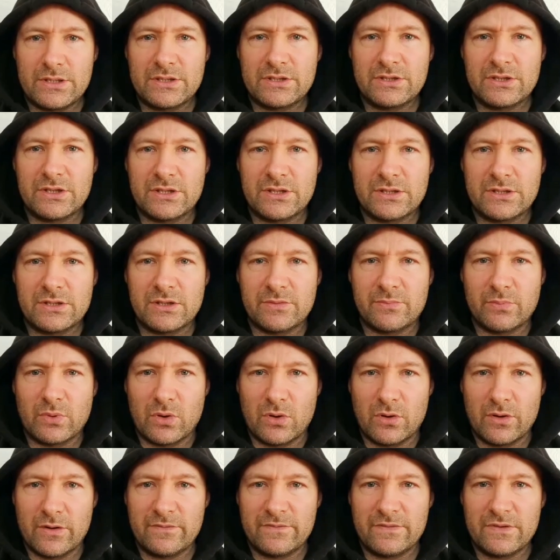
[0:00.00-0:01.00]
has just
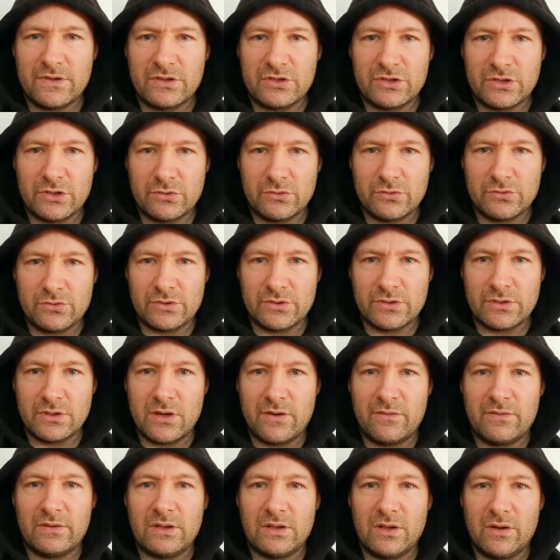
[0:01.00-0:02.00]
deprived the children
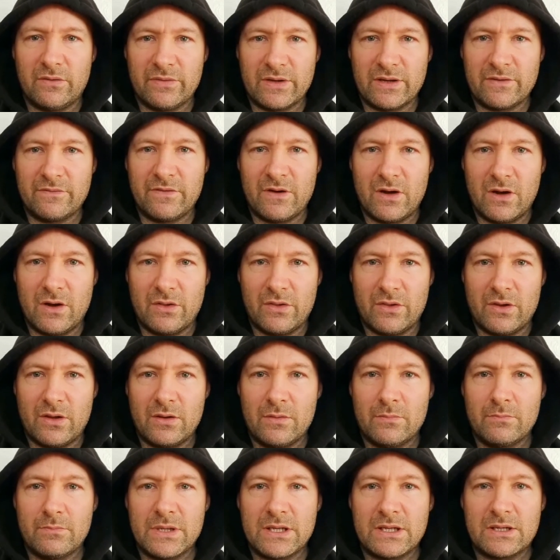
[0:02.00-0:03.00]
of a loving
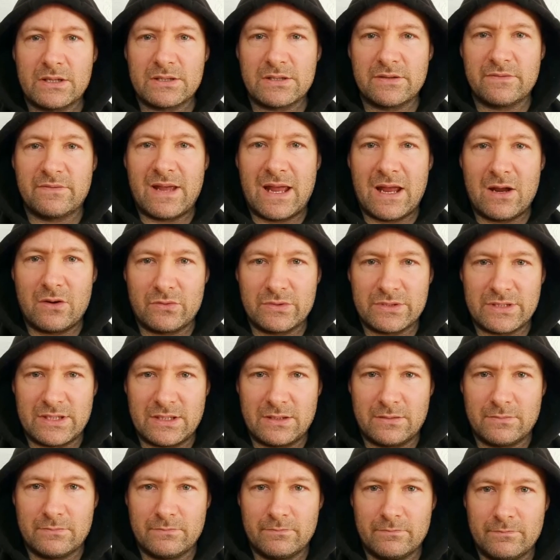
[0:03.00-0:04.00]
father because of
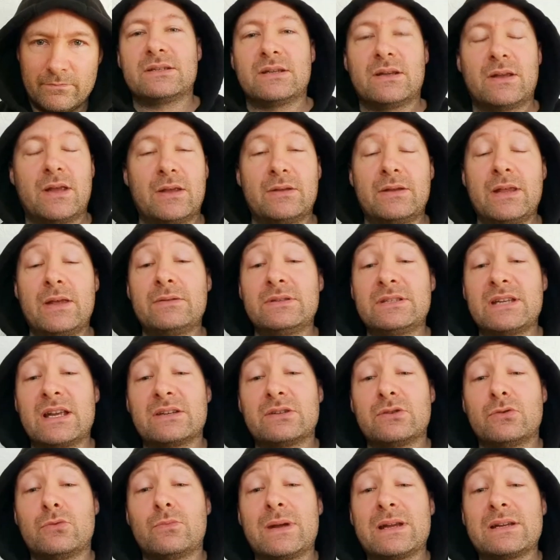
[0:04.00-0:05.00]
housing. And then
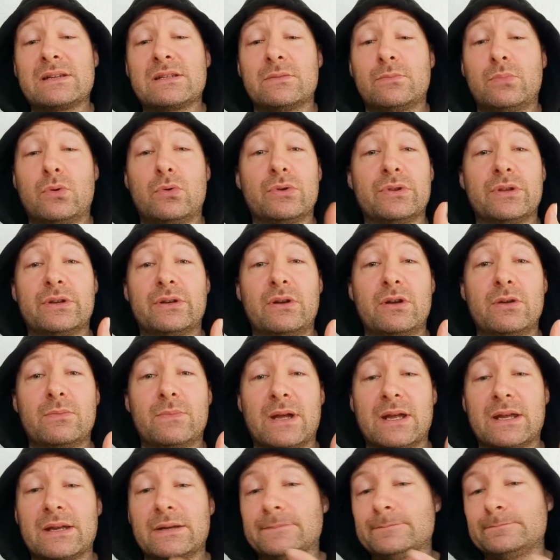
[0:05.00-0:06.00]
Daniel makes the point that I
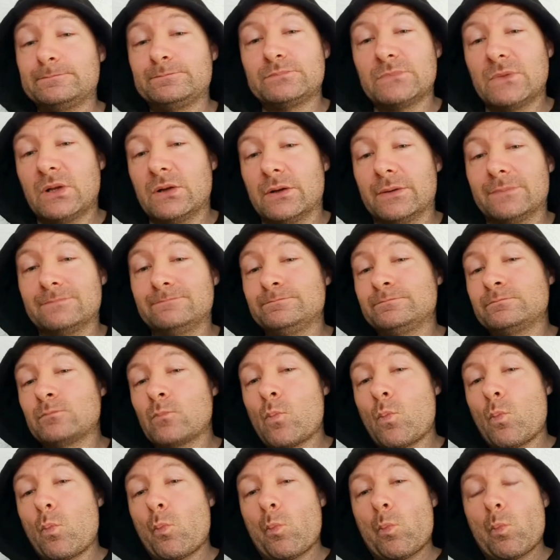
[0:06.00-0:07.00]
make. Look,
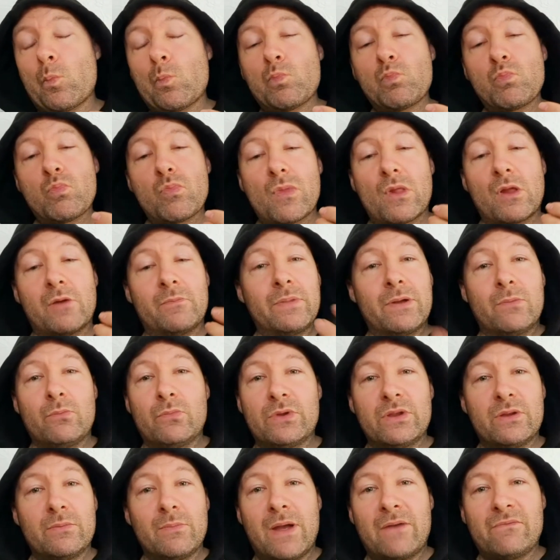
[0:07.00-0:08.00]
I've been
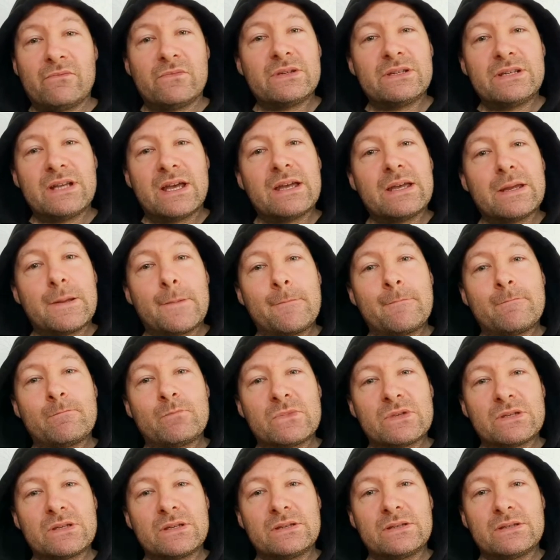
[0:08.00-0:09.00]
with them every day
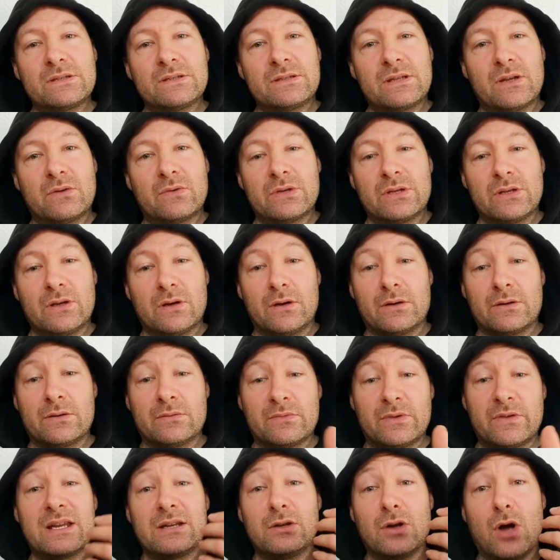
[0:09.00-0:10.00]
since they were
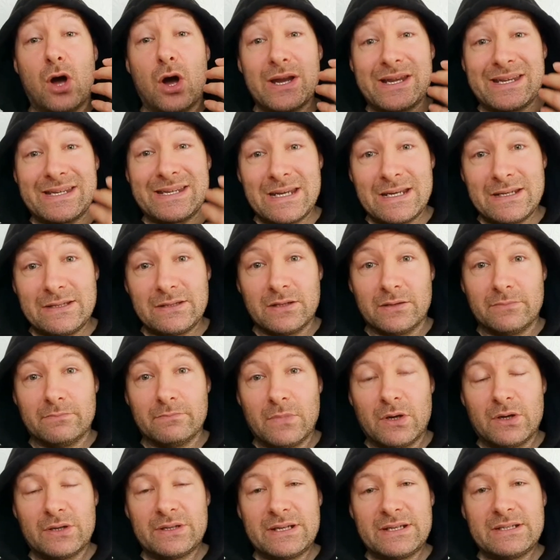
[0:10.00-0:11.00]
young, saying, look, I need
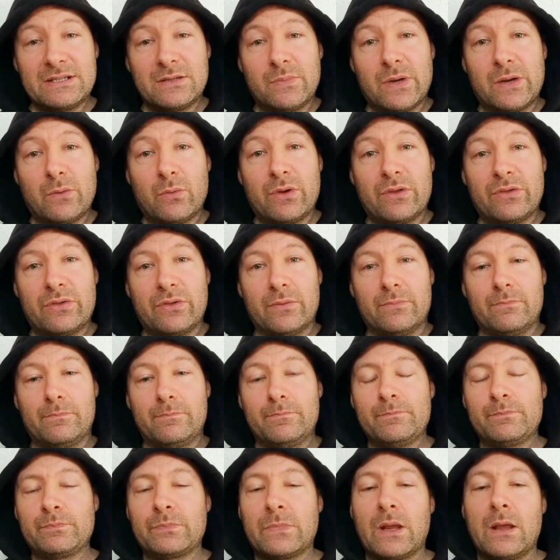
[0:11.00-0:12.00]
them. I need to be with them.